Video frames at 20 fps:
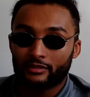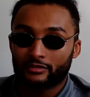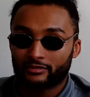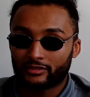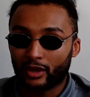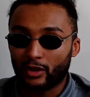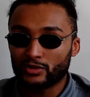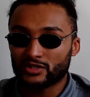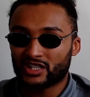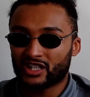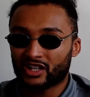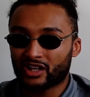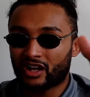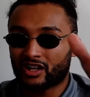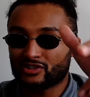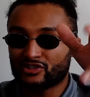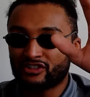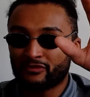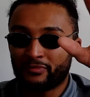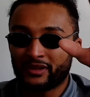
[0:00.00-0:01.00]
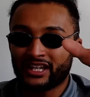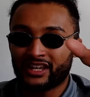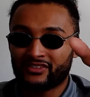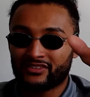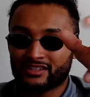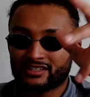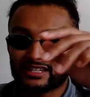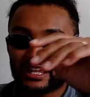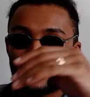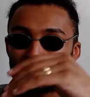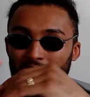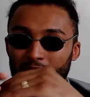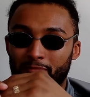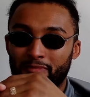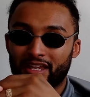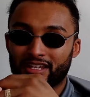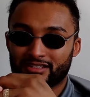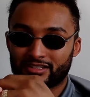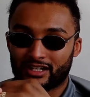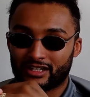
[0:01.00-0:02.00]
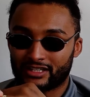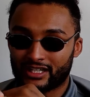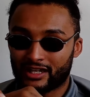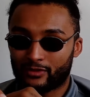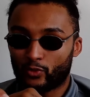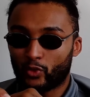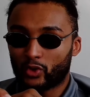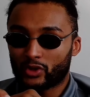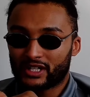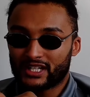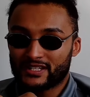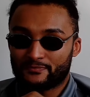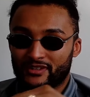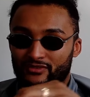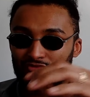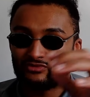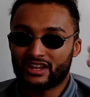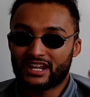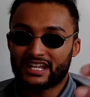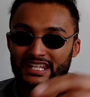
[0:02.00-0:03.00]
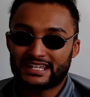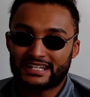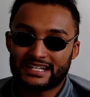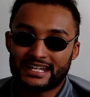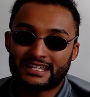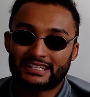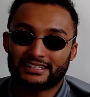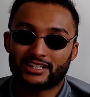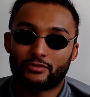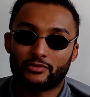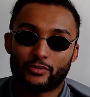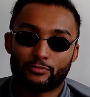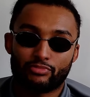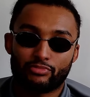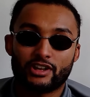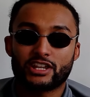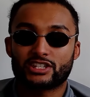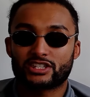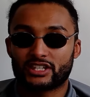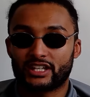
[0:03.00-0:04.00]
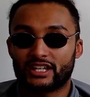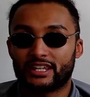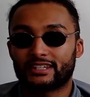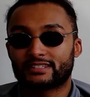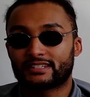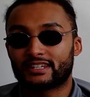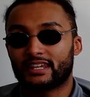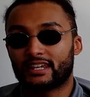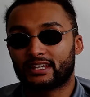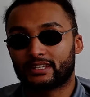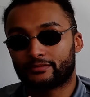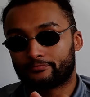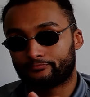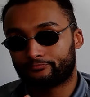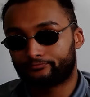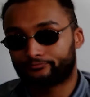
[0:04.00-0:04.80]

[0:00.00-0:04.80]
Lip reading: Those are the guys who have been in the Saudi mix like that. Wardley's been really cleaning up the British scene.